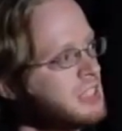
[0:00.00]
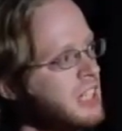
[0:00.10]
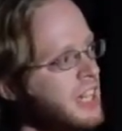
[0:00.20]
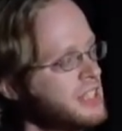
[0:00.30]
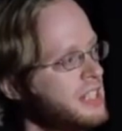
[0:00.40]

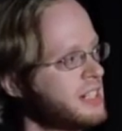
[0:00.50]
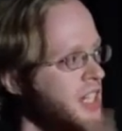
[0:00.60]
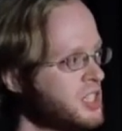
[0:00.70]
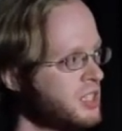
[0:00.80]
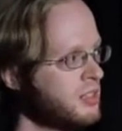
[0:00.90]
it's a
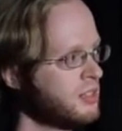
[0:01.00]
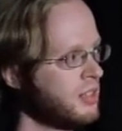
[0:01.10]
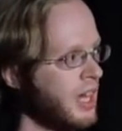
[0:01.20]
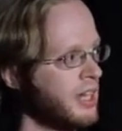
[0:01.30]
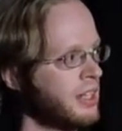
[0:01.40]
dictation
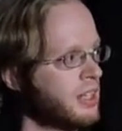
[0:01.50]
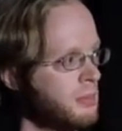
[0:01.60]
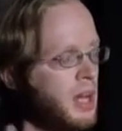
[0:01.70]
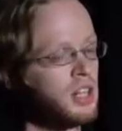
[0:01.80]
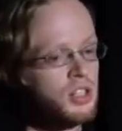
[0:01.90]
and a
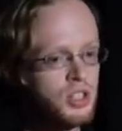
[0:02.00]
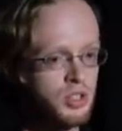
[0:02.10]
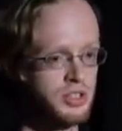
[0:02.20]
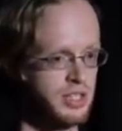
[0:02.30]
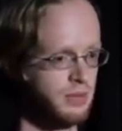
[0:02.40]
command and
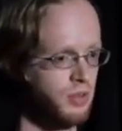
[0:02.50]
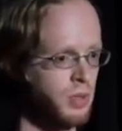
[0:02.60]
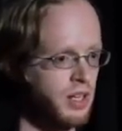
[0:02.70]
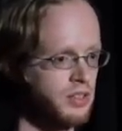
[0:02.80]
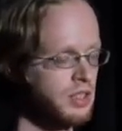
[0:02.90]
control system for
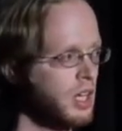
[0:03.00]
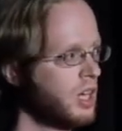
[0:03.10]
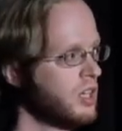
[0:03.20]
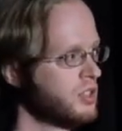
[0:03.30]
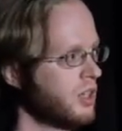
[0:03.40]
Windows.
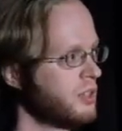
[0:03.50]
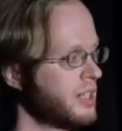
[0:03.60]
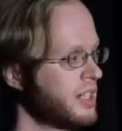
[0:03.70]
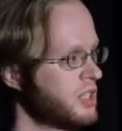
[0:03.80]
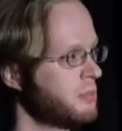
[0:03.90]
So
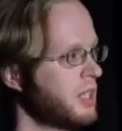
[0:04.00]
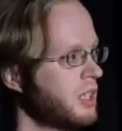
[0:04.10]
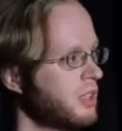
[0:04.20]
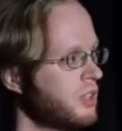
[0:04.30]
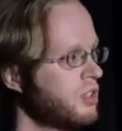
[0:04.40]
dictation
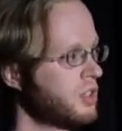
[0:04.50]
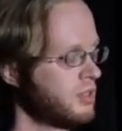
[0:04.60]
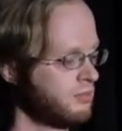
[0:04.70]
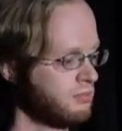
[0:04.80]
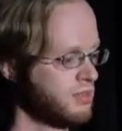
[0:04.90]
meaning you
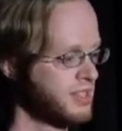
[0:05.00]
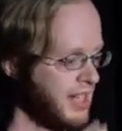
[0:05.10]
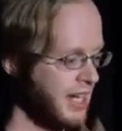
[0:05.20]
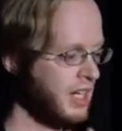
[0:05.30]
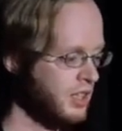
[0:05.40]
can
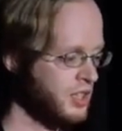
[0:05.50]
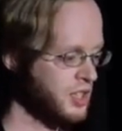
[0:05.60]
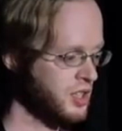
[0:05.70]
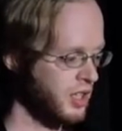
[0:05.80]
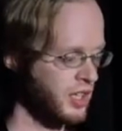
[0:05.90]
say
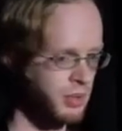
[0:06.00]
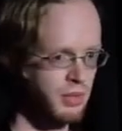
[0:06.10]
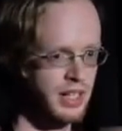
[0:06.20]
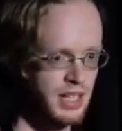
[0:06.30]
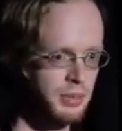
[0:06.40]
English like you would
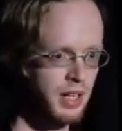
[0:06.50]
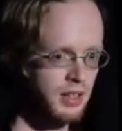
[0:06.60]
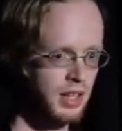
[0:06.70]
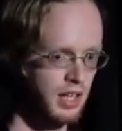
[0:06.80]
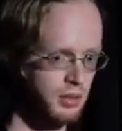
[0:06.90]
write an email
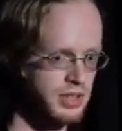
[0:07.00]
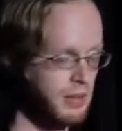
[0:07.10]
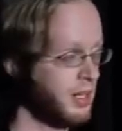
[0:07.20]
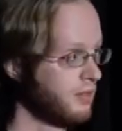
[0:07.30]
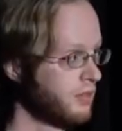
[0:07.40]
and it will
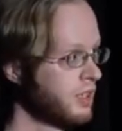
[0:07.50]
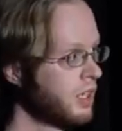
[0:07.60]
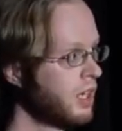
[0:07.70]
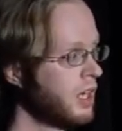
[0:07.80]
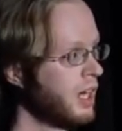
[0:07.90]
type it out for you.
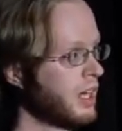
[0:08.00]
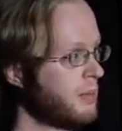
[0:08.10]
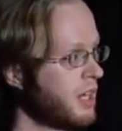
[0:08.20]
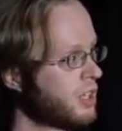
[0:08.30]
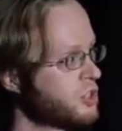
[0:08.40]
And
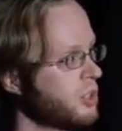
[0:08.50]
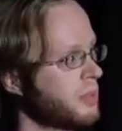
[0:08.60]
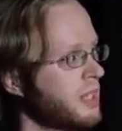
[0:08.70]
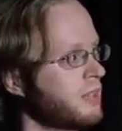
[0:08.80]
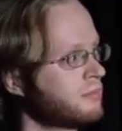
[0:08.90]
command and control
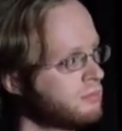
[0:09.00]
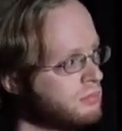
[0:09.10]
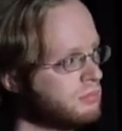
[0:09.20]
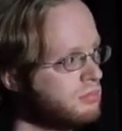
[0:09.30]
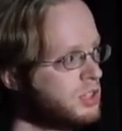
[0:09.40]
meaning
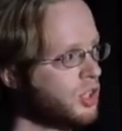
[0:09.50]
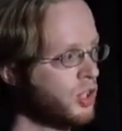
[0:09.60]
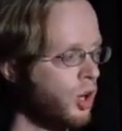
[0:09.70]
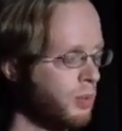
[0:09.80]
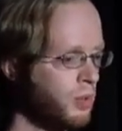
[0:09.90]
you
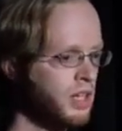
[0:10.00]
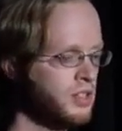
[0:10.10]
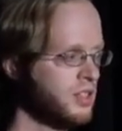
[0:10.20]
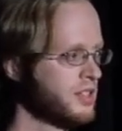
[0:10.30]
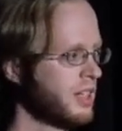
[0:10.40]
can open
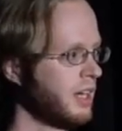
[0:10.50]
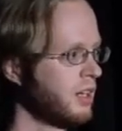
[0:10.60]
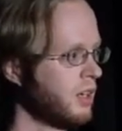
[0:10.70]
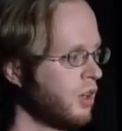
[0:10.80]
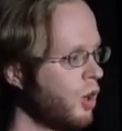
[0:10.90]
Windows, you can say
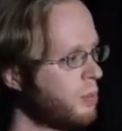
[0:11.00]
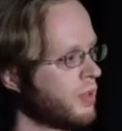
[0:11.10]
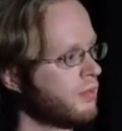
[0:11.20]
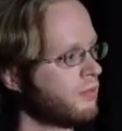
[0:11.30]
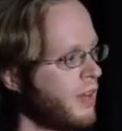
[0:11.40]

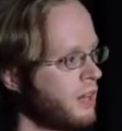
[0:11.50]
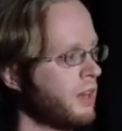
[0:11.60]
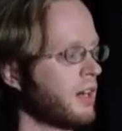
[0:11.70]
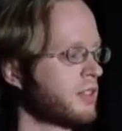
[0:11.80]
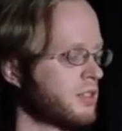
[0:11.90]
open
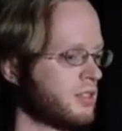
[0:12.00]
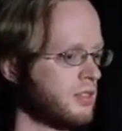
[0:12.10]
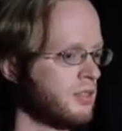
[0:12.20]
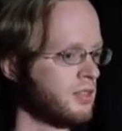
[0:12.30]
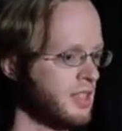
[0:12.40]
Firefox,
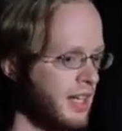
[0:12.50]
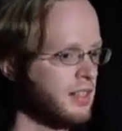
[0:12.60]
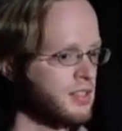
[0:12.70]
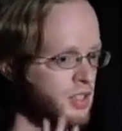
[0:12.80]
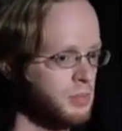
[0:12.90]

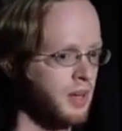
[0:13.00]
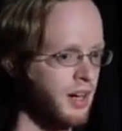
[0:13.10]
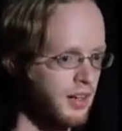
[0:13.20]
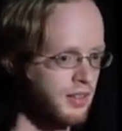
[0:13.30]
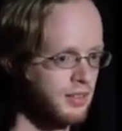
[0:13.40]
select search
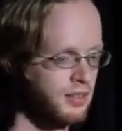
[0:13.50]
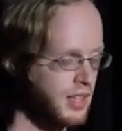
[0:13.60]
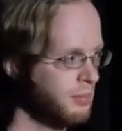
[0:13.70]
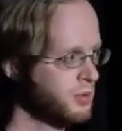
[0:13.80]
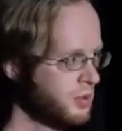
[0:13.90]
bar,
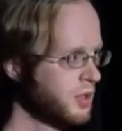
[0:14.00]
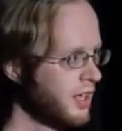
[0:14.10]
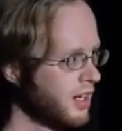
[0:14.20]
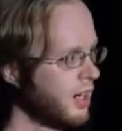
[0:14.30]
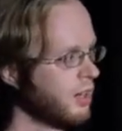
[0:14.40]
type
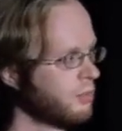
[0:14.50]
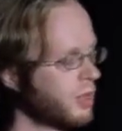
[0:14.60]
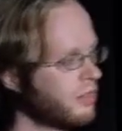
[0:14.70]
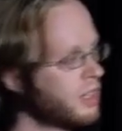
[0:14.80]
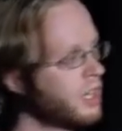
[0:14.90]
google.com, whatever.